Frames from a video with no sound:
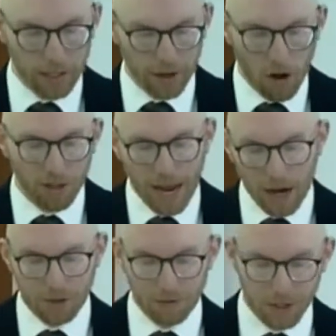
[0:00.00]
Let all the
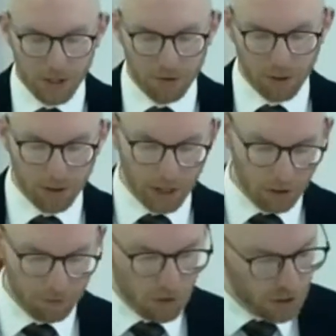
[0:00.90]
house of Israel
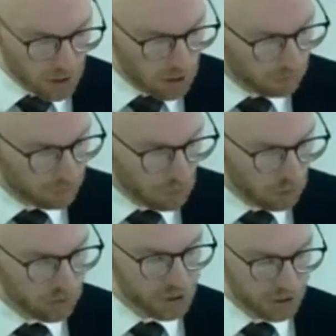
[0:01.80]
therefore know
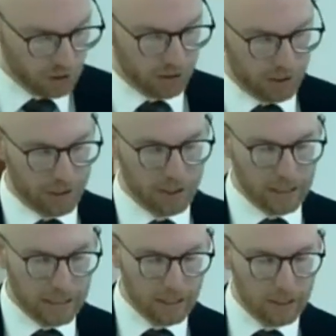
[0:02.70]
for
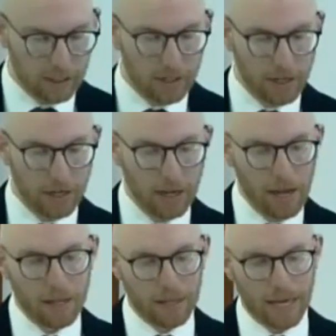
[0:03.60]
certain
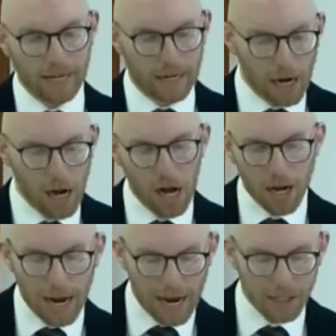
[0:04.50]
that
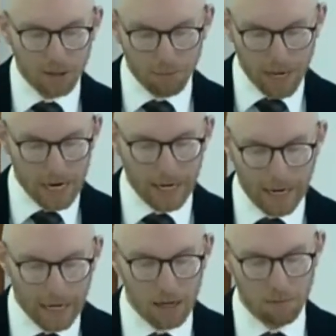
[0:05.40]
God has made
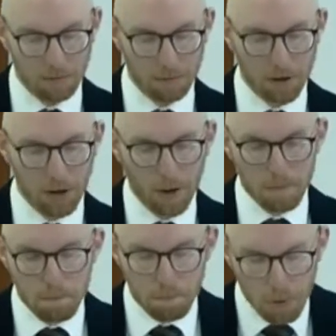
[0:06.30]
him
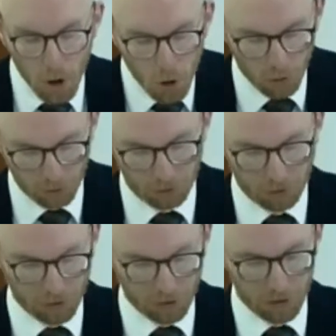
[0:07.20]
both
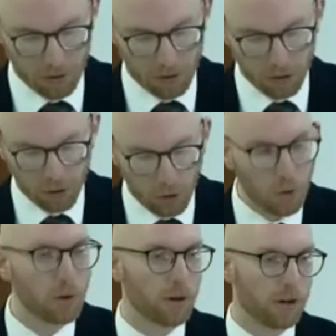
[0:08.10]

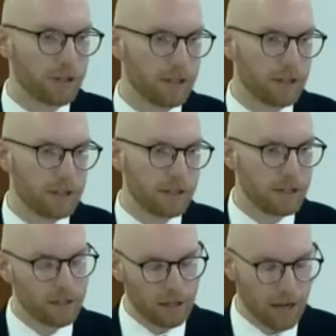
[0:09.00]
Lord
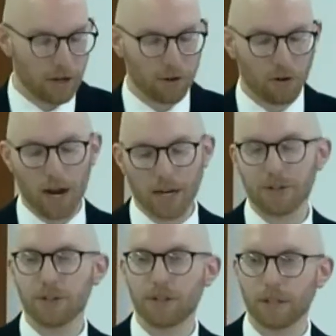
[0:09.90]
and
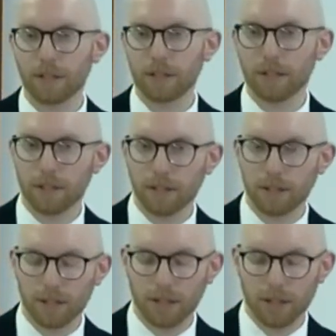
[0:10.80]
Christ
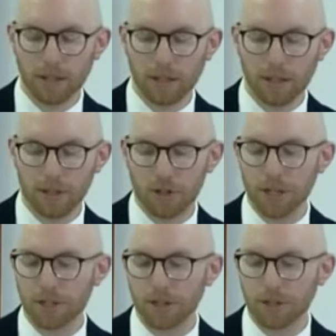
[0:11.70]
this
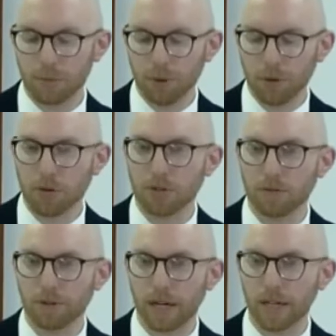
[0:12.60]
Jesus whom you
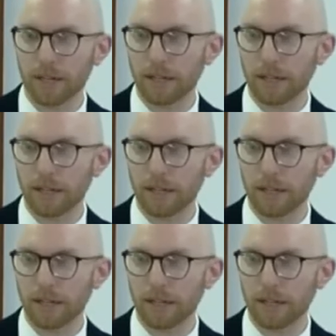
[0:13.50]
crucified.